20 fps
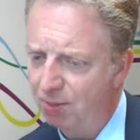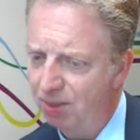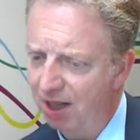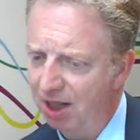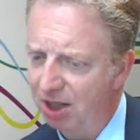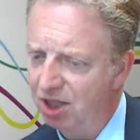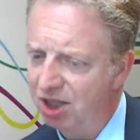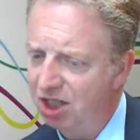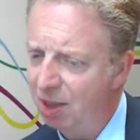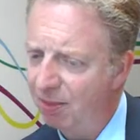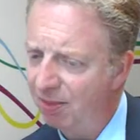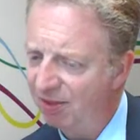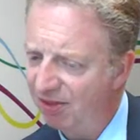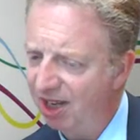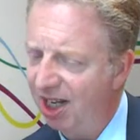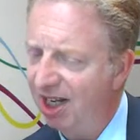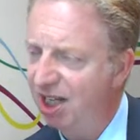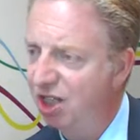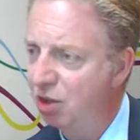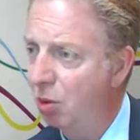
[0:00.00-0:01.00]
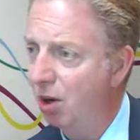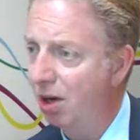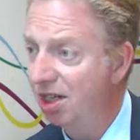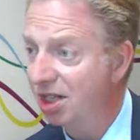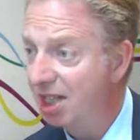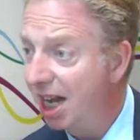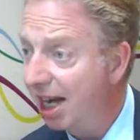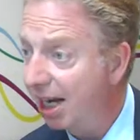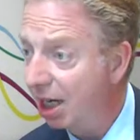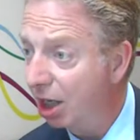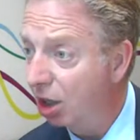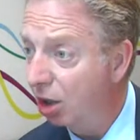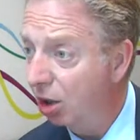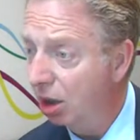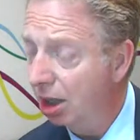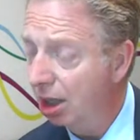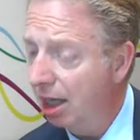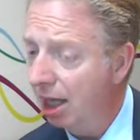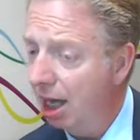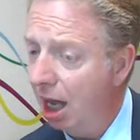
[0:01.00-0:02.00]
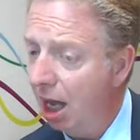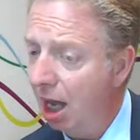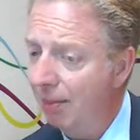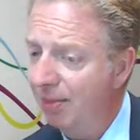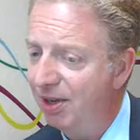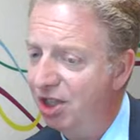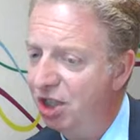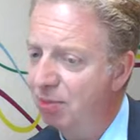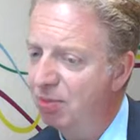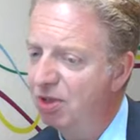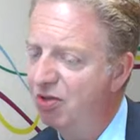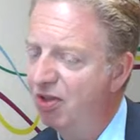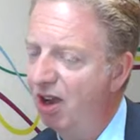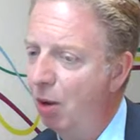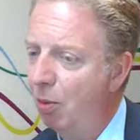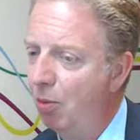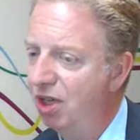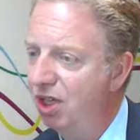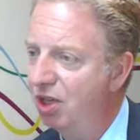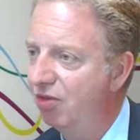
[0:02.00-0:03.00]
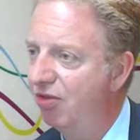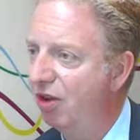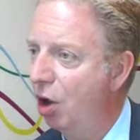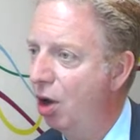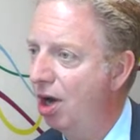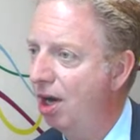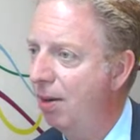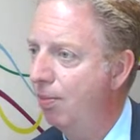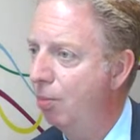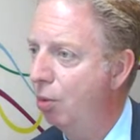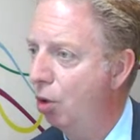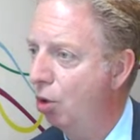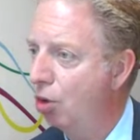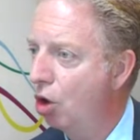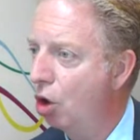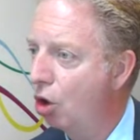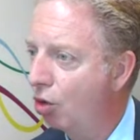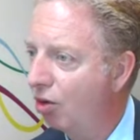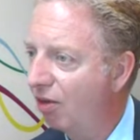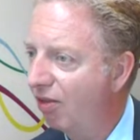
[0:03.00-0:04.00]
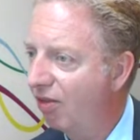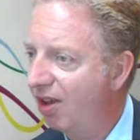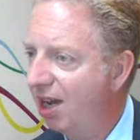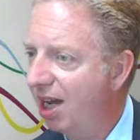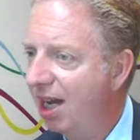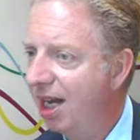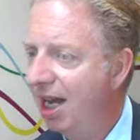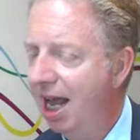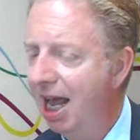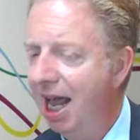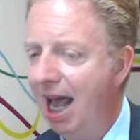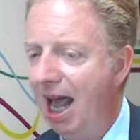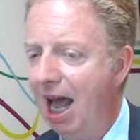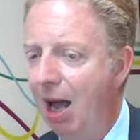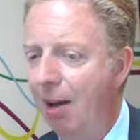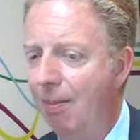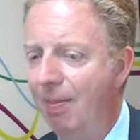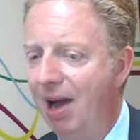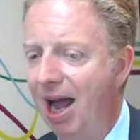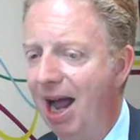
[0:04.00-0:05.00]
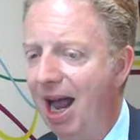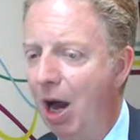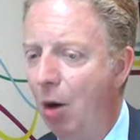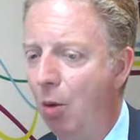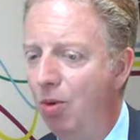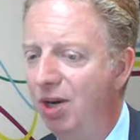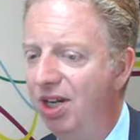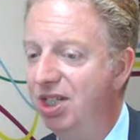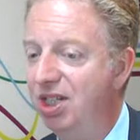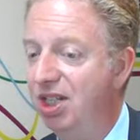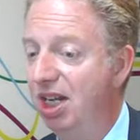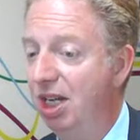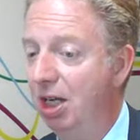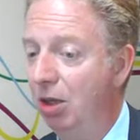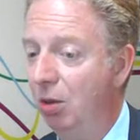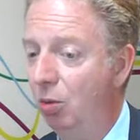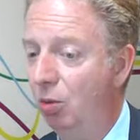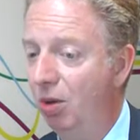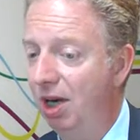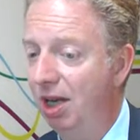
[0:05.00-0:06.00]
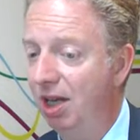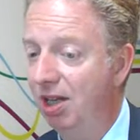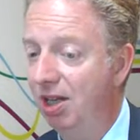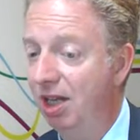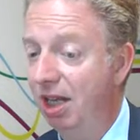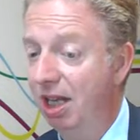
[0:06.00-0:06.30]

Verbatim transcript: bill. Some of it is quite technical um, in terms of how we define pornography, um, how we deal with